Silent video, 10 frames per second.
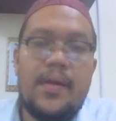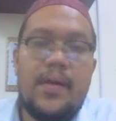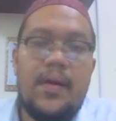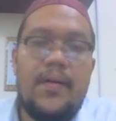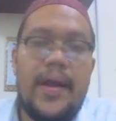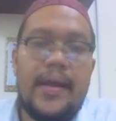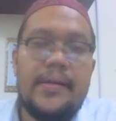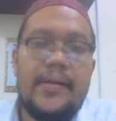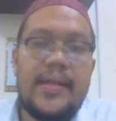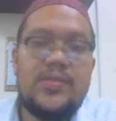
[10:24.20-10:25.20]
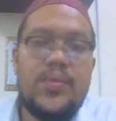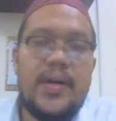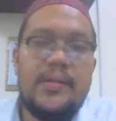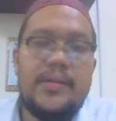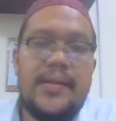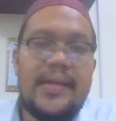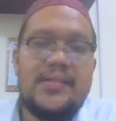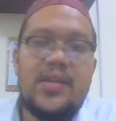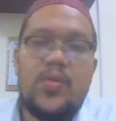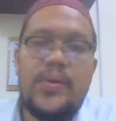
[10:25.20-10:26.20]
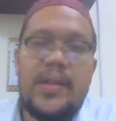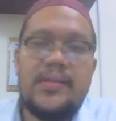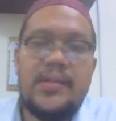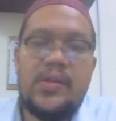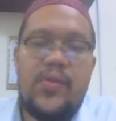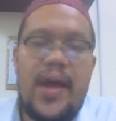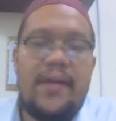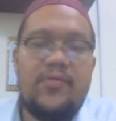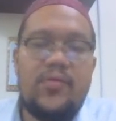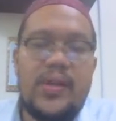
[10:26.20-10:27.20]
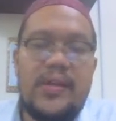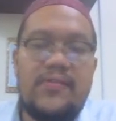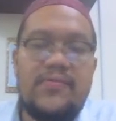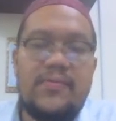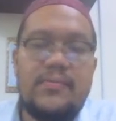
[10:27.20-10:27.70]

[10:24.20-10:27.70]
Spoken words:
All right, the next documentation that you have to give